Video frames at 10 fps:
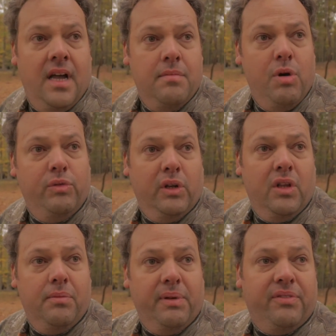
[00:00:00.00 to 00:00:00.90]
I moved a
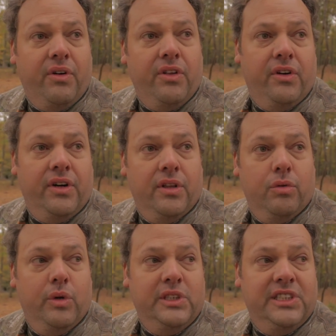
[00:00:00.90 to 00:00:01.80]
little bit further into the
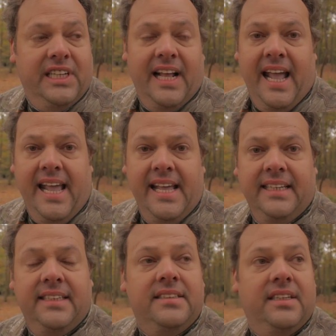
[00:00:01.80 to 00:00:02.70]
woods today.
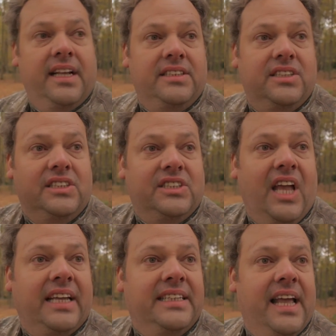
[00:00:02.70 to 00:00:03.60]
Today's the
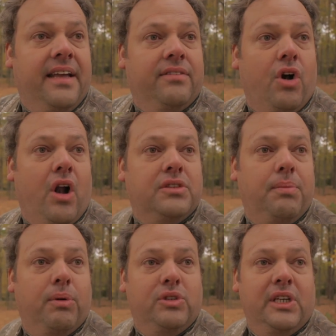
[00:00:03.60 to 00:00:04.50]
second day of
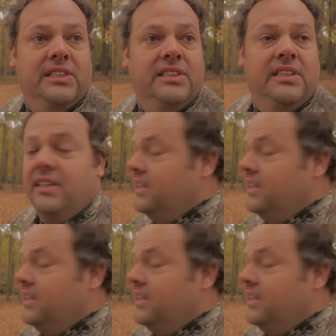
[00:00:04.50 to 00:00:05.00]
crossbow season.